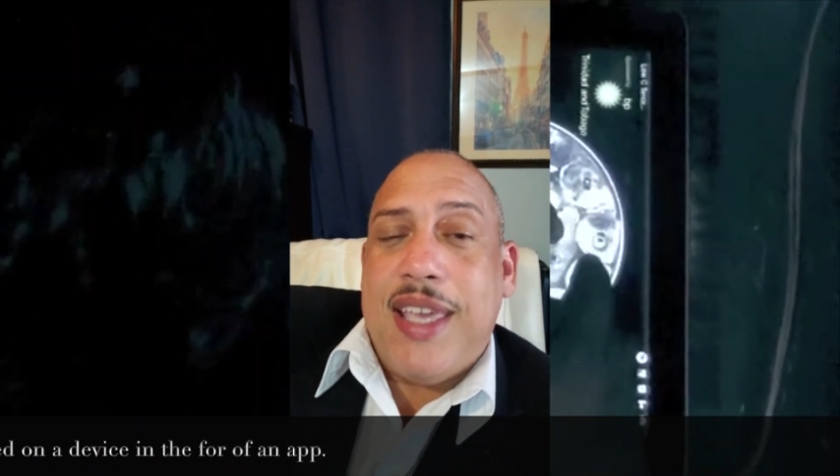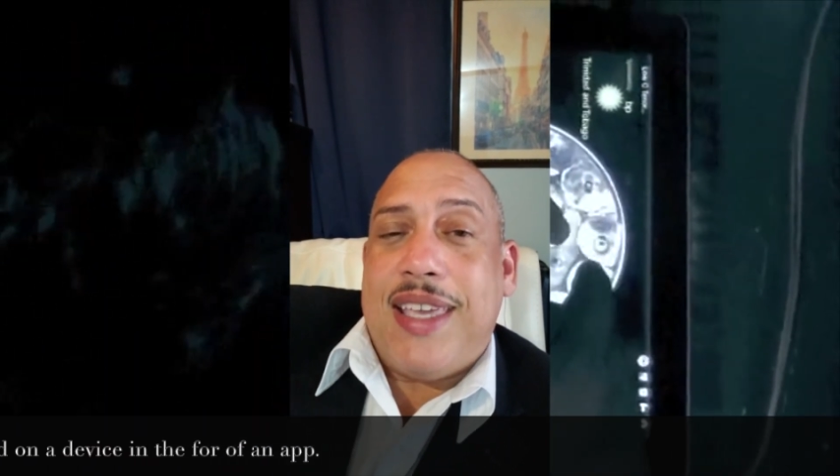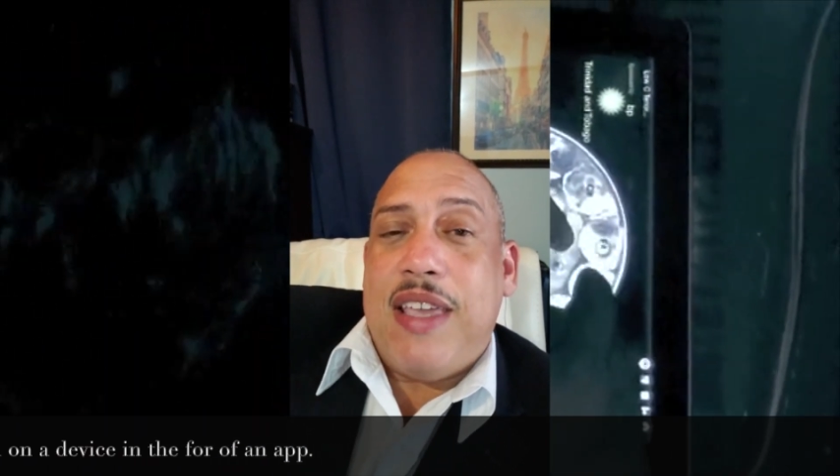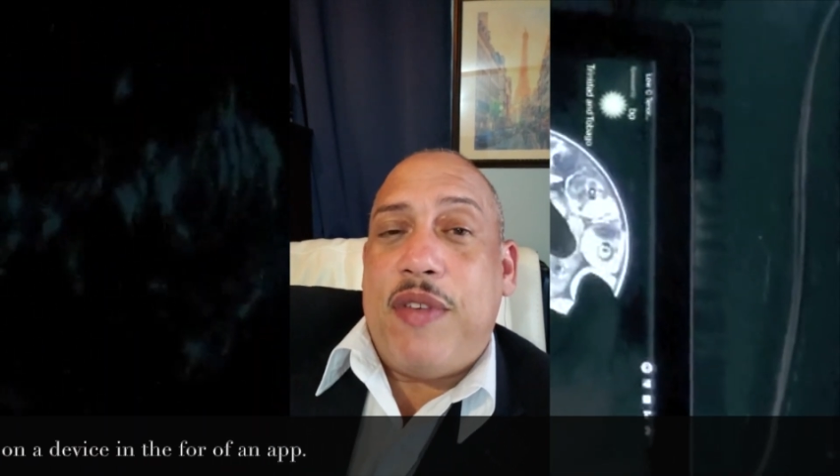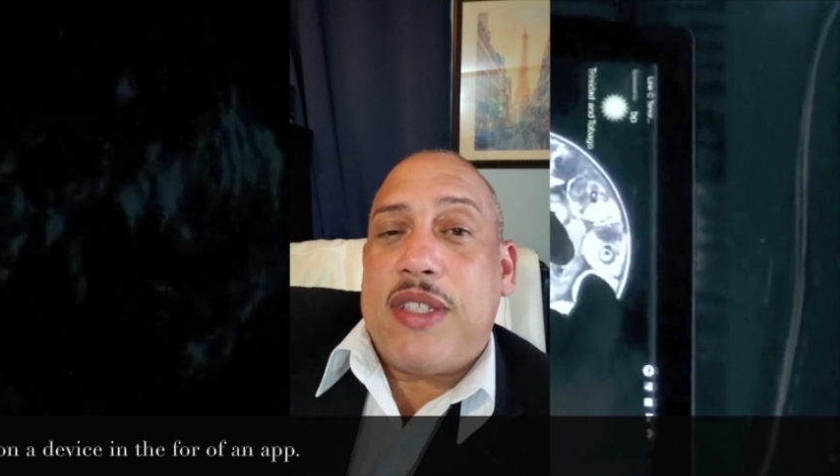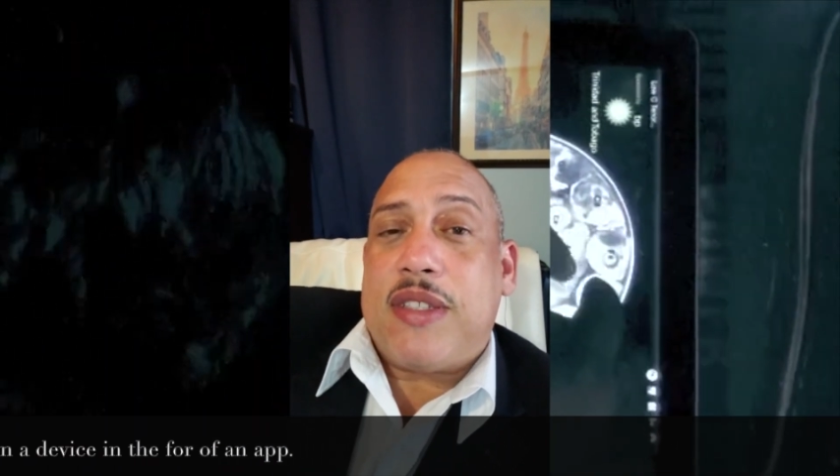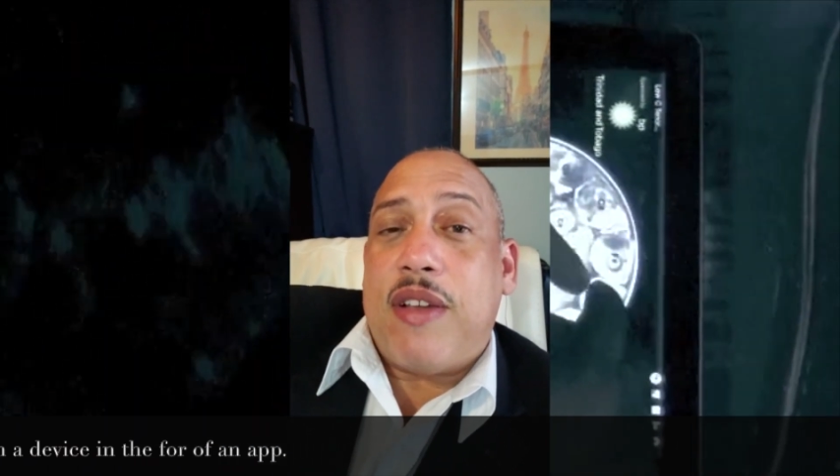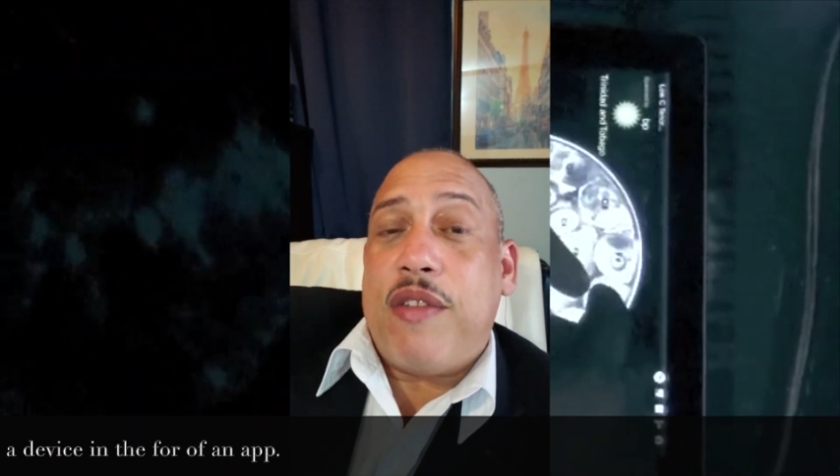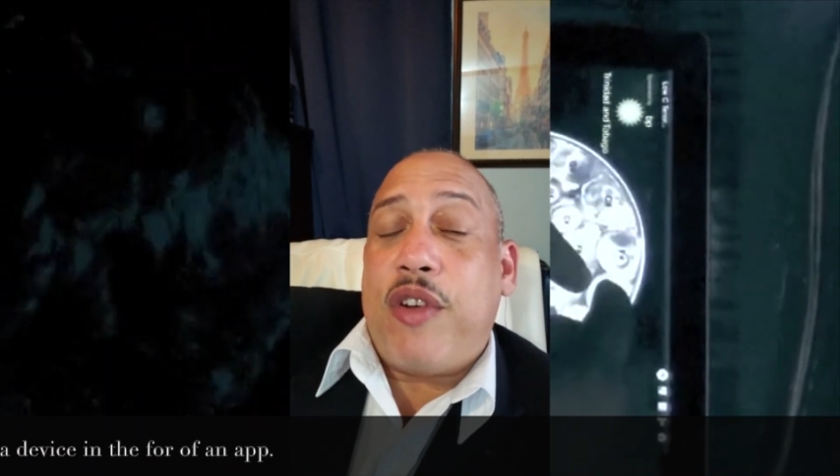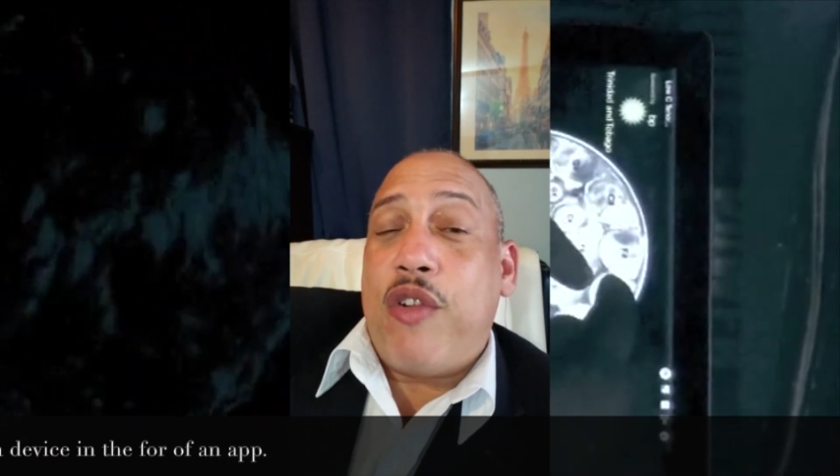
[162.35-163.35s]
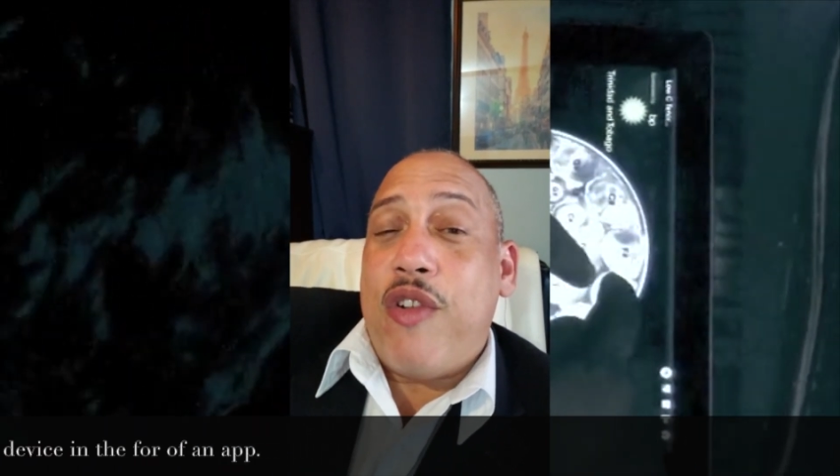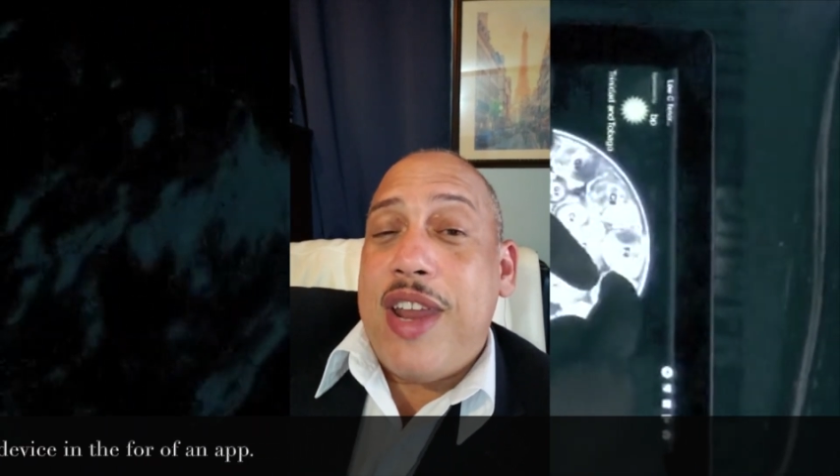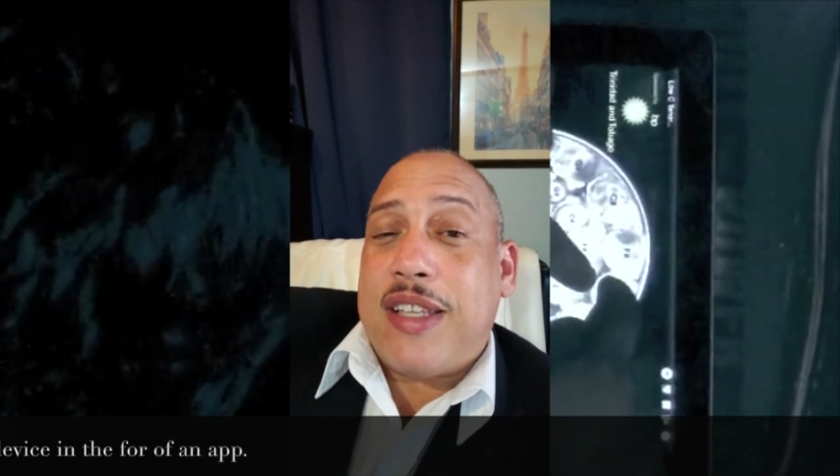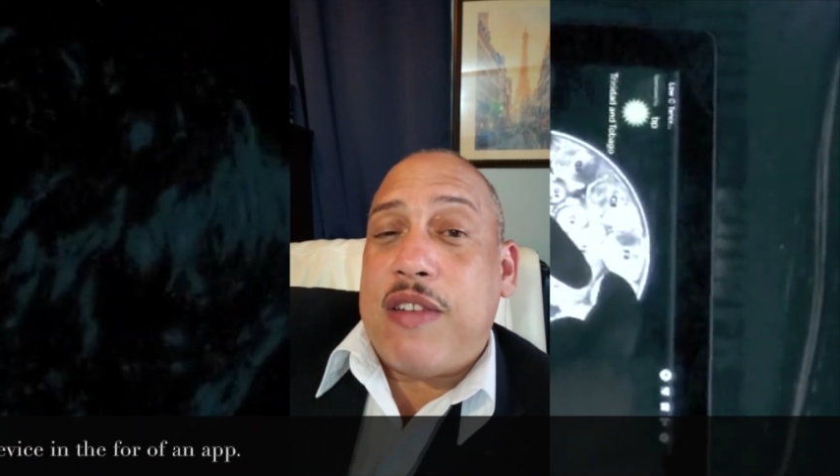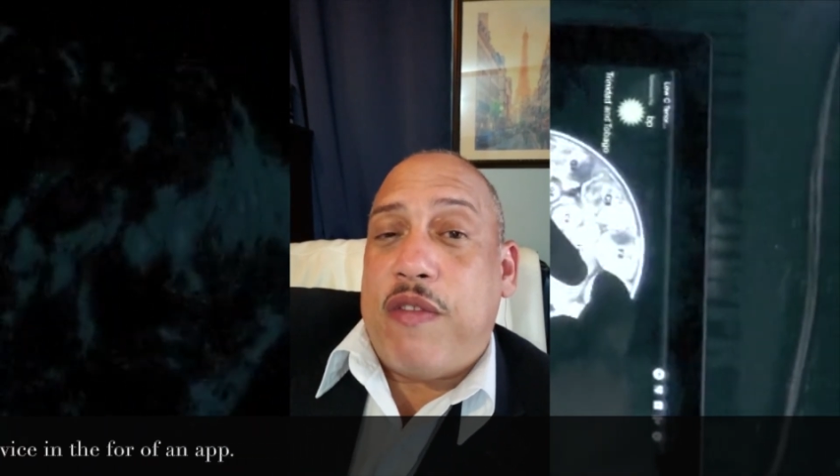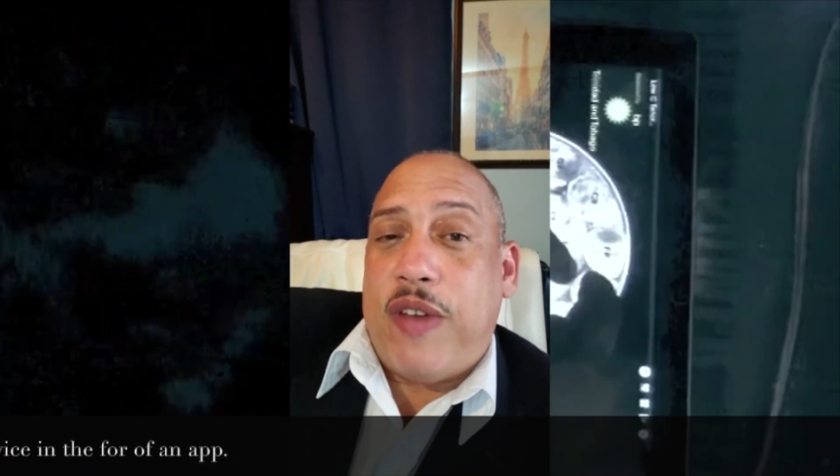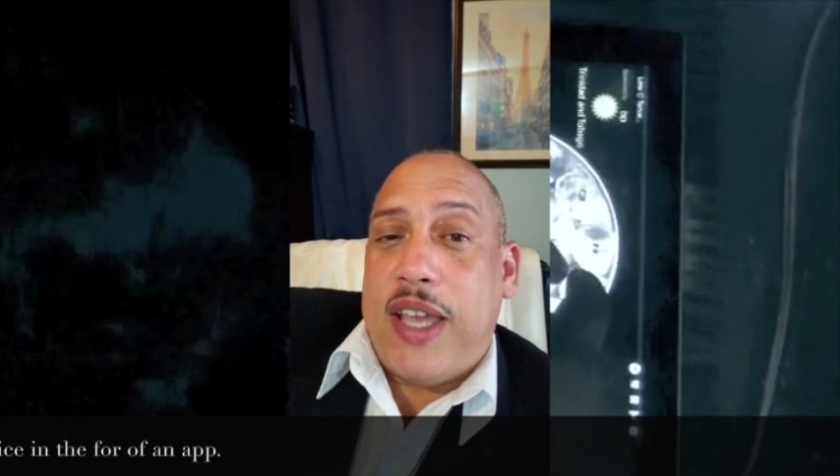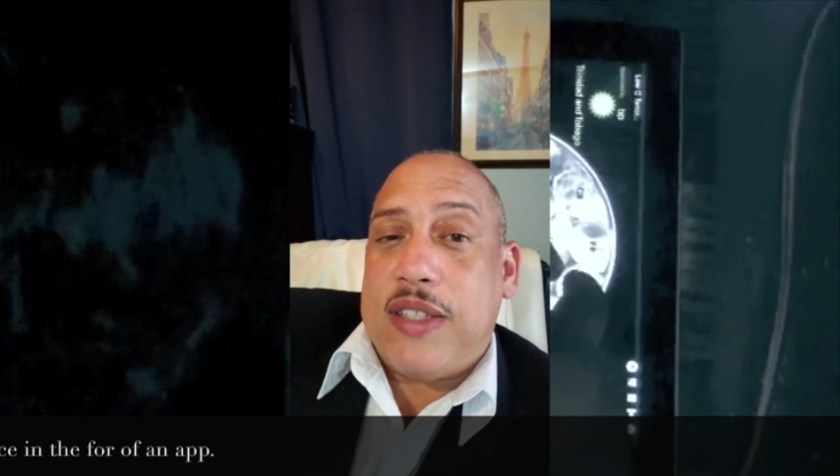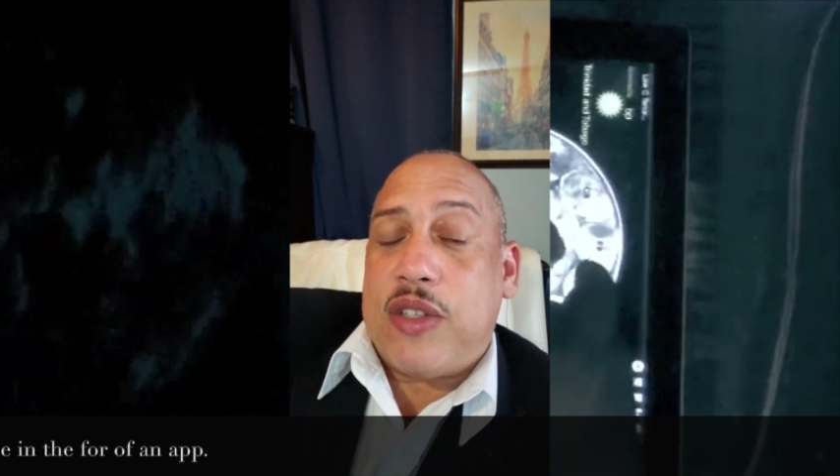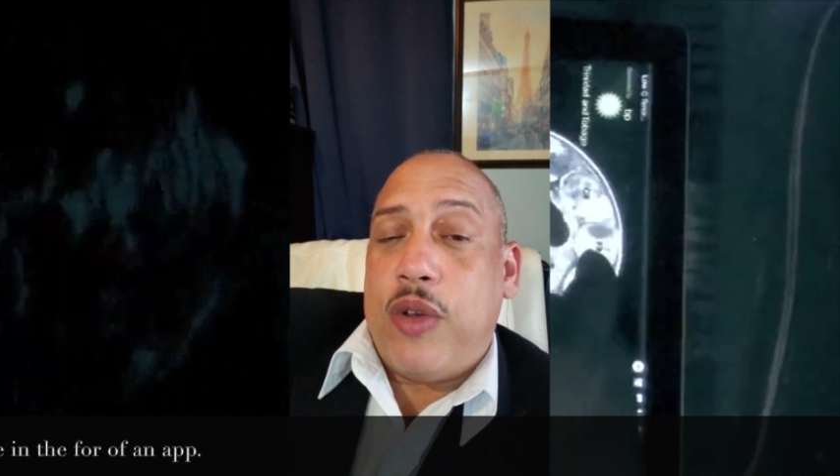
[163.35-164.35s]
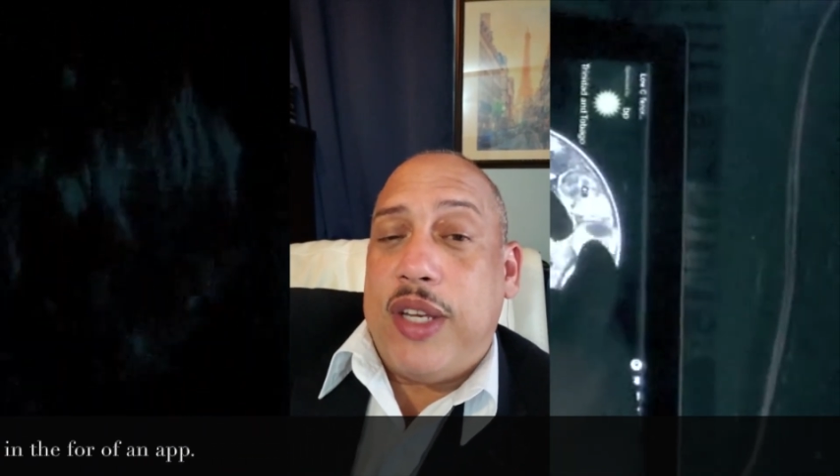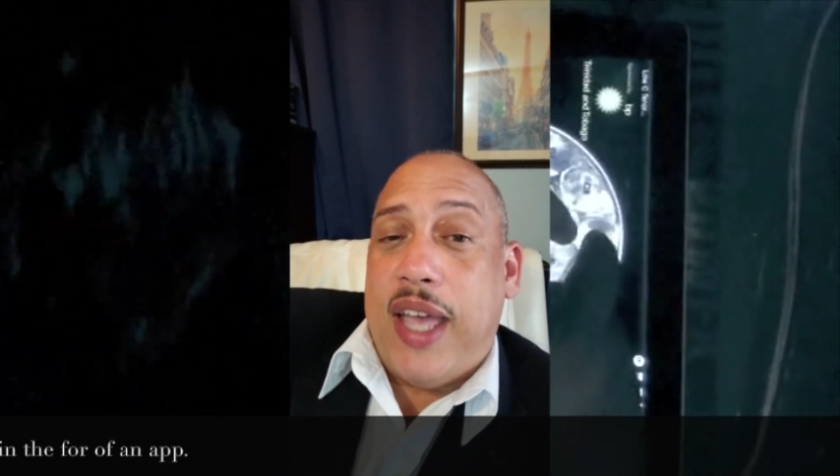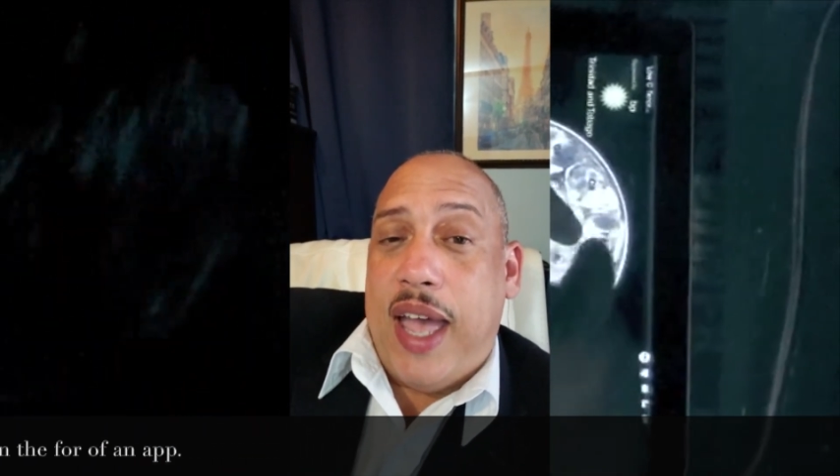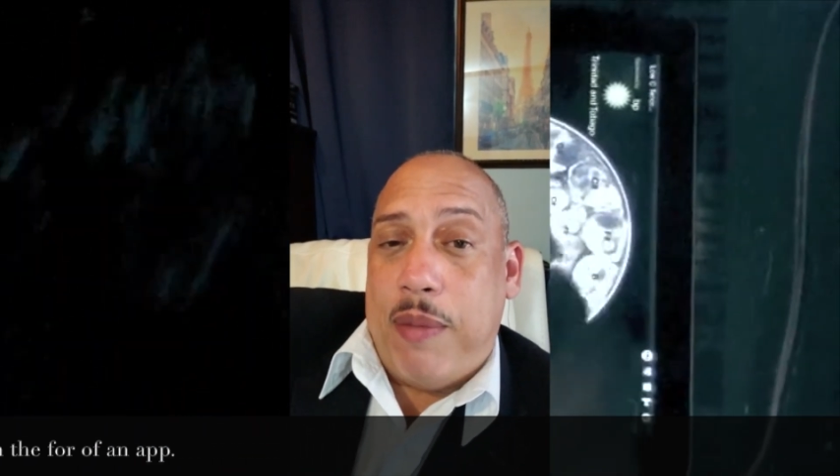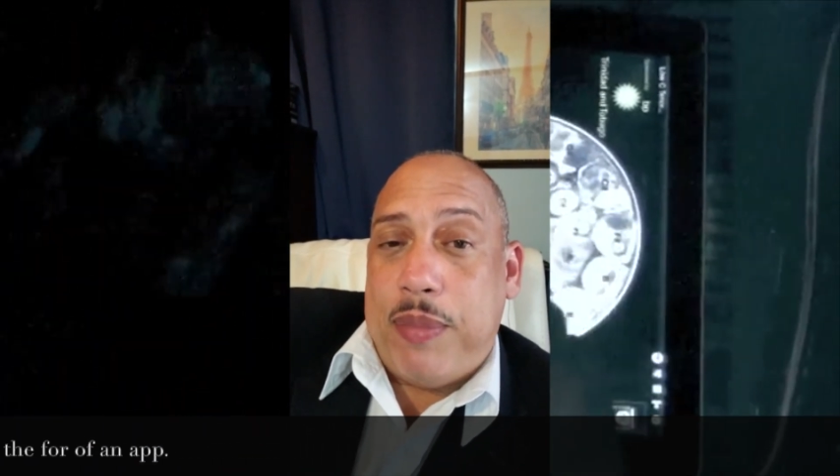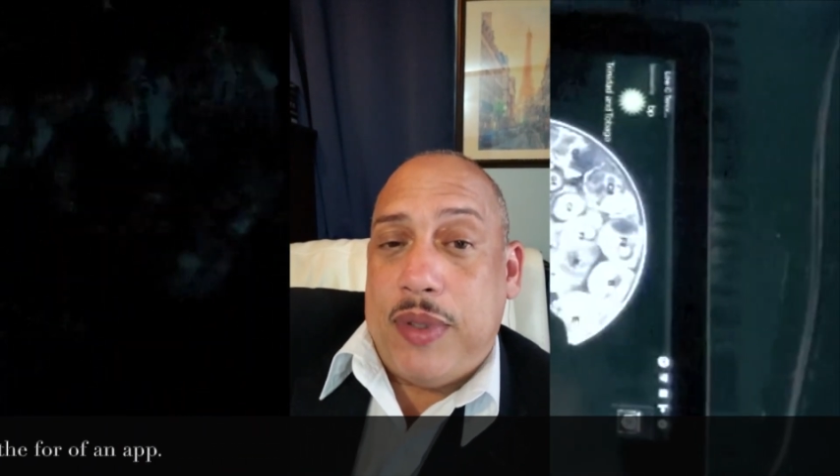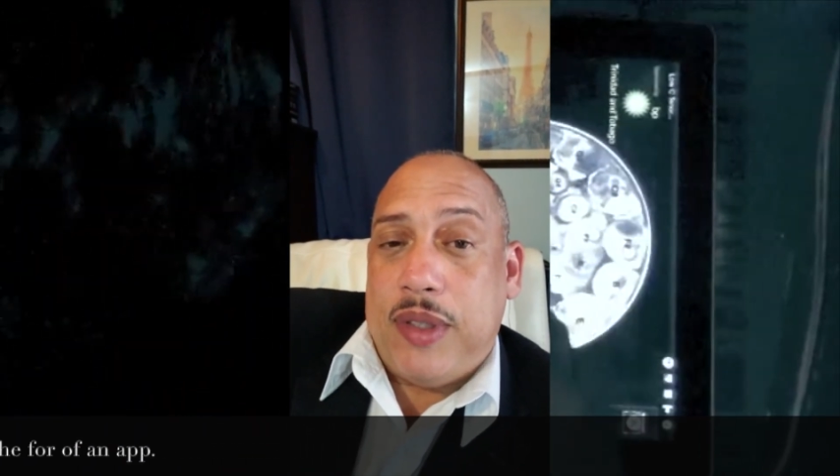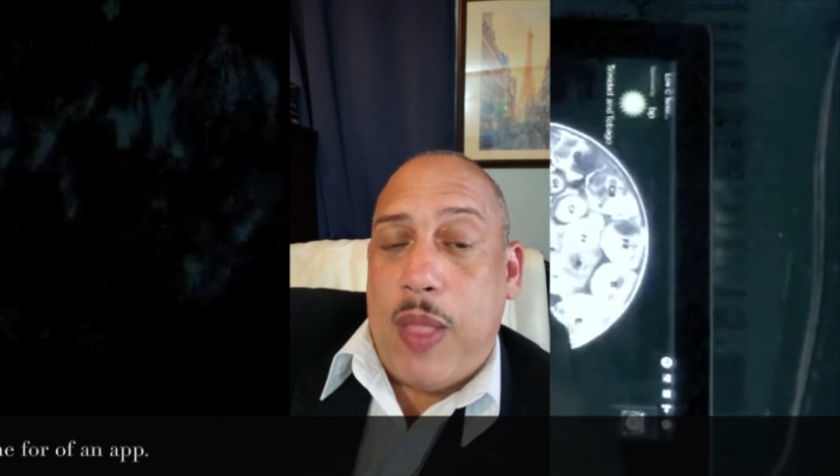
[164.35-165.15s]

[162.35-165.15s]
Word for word: gave us great advice on the app,